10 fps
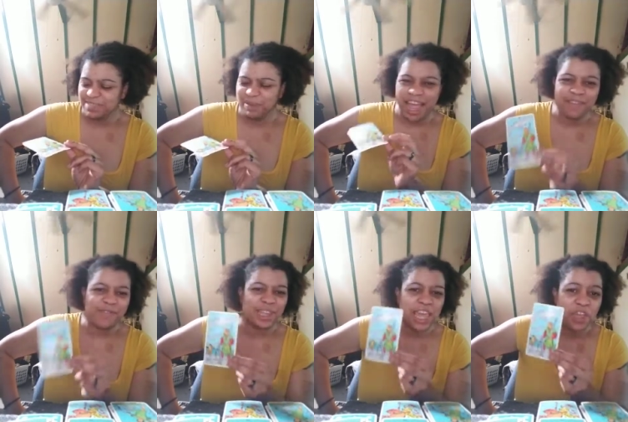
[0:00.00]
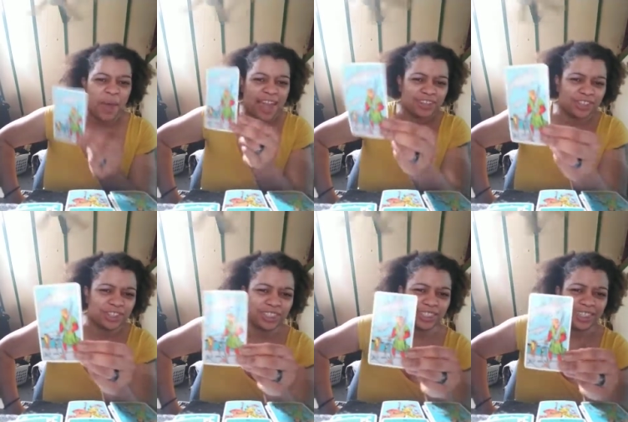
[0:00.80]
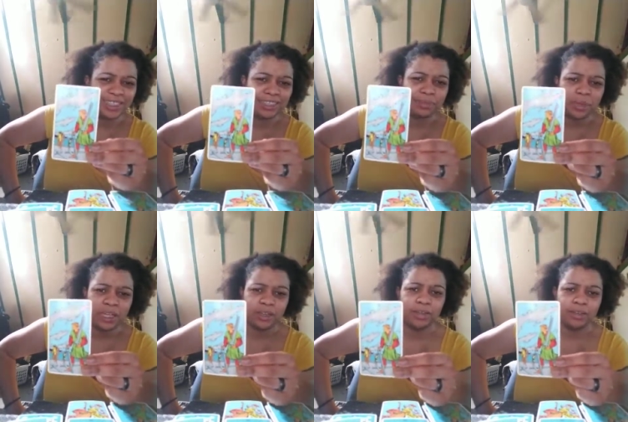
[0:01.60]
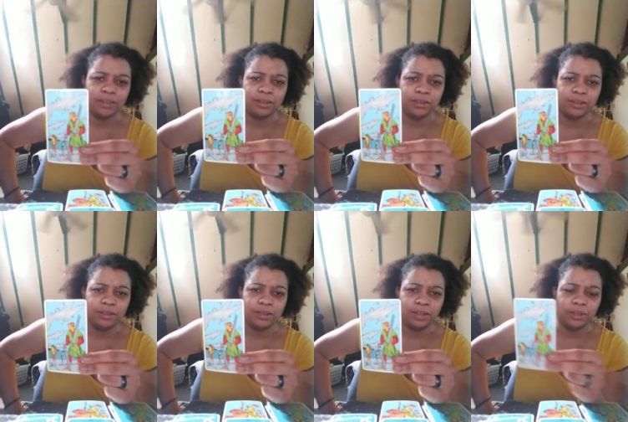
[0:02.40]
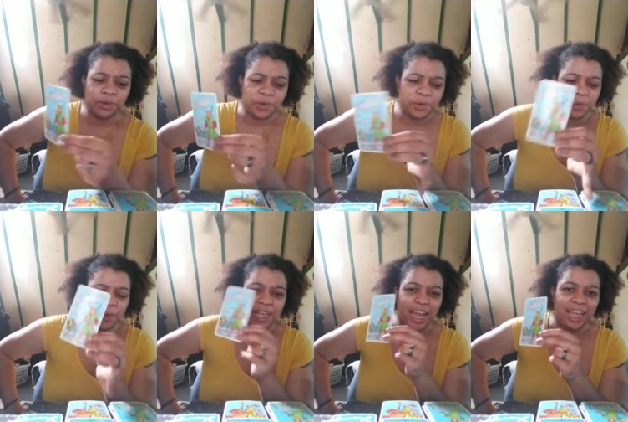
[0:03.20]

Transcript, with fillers: but I feel like you actually need to be in order to win.